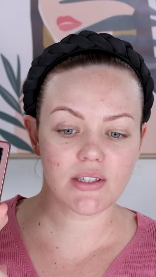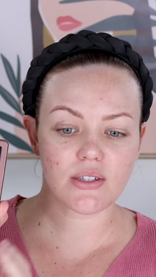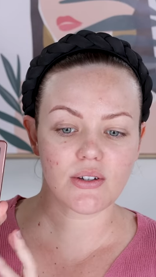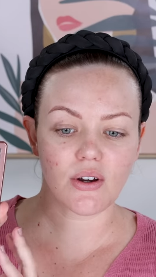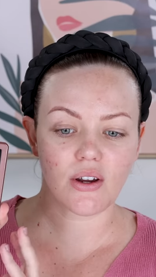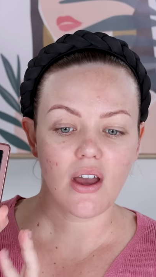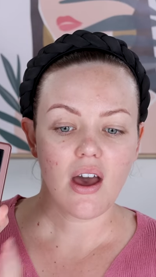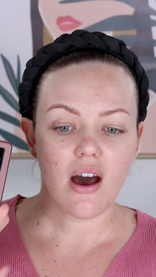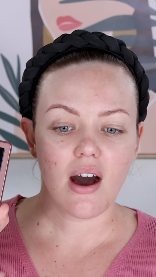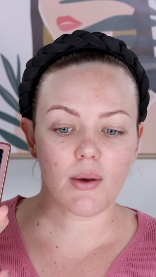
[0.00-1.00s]
So
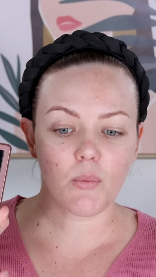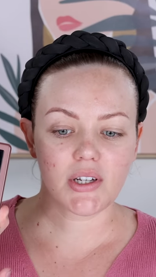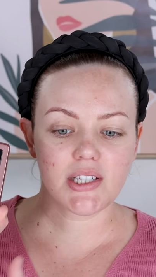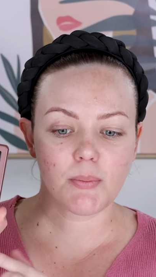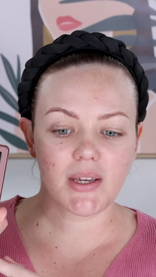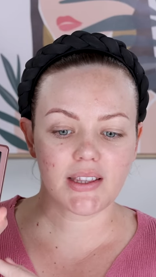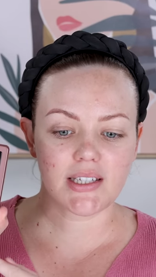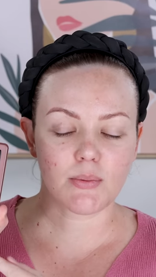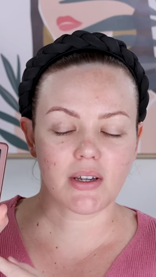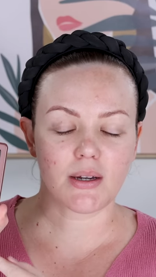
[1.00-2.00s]
I wanted to pick
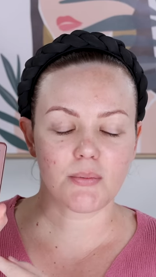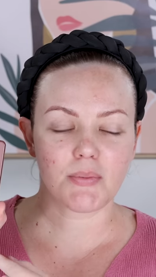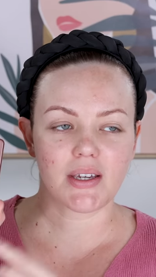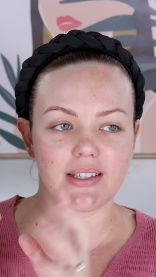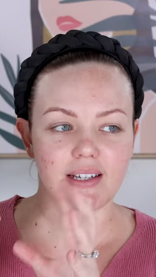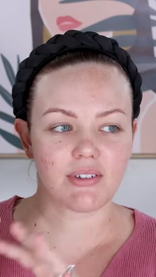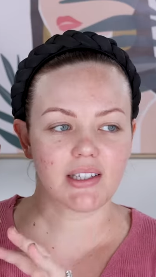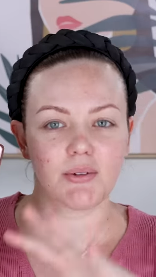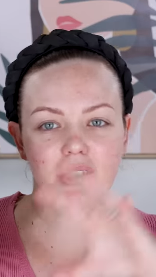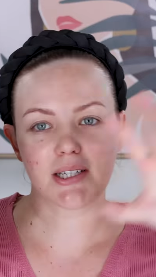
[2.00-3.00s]
this one up because I
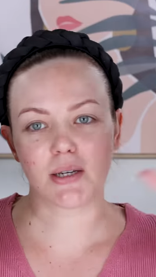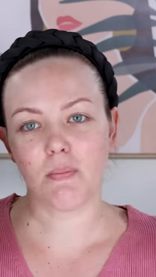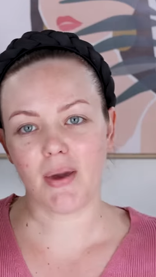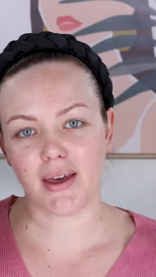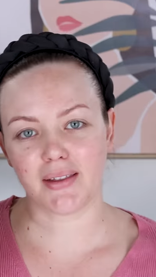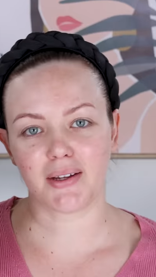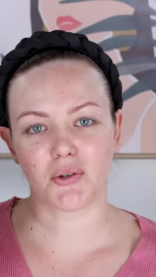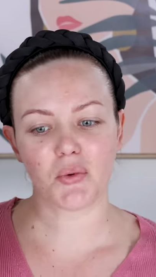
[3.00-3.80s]
really wanted to compare like